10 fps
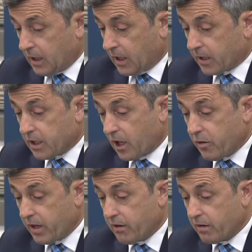A
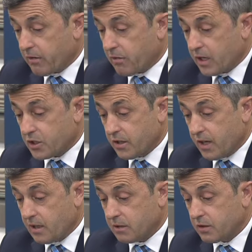coherent
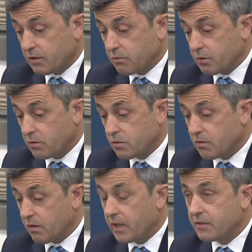rationale to the rules
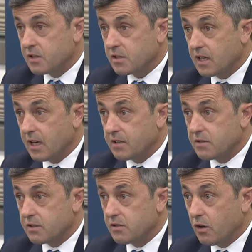around discards
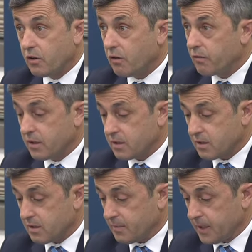is not obvious
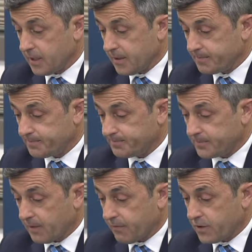to me.
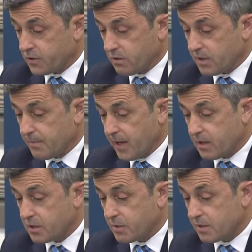The fisheries
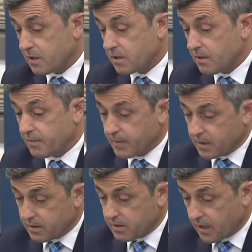management system
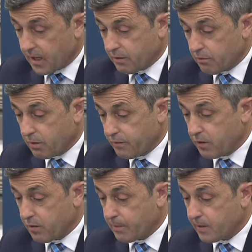is under
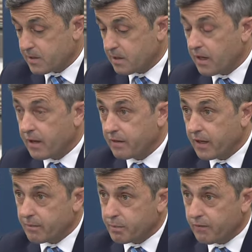review at present, and
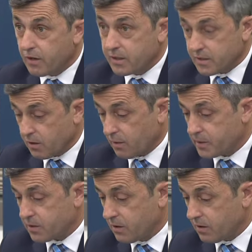that provides an
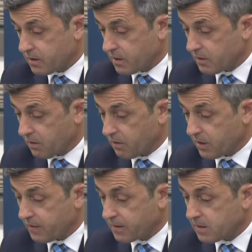opportunity to look
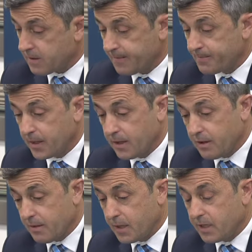at this.
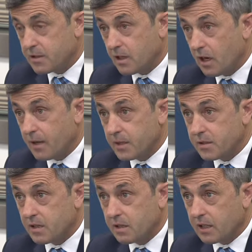In the meantime,
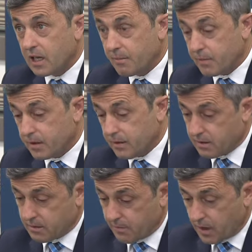it's incumbent,
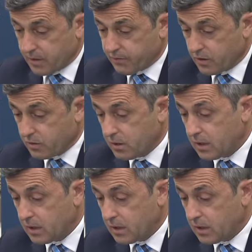in my view,